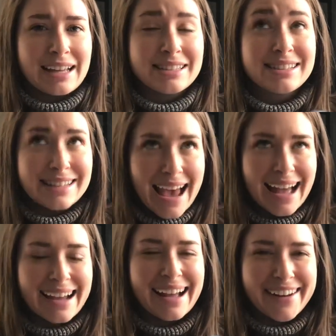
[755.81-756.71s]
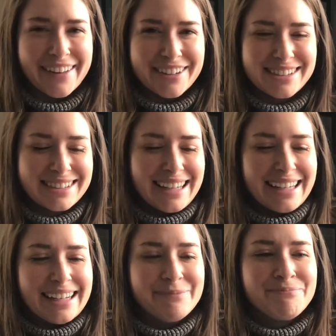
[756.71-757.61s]
snag another
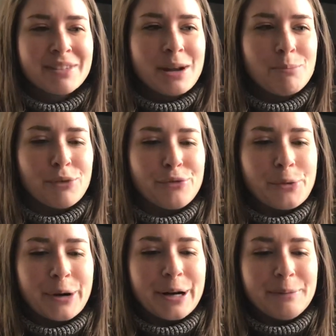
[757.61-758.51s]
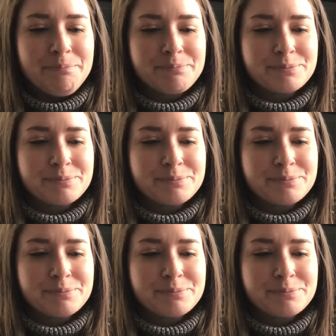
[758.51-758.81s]
skein before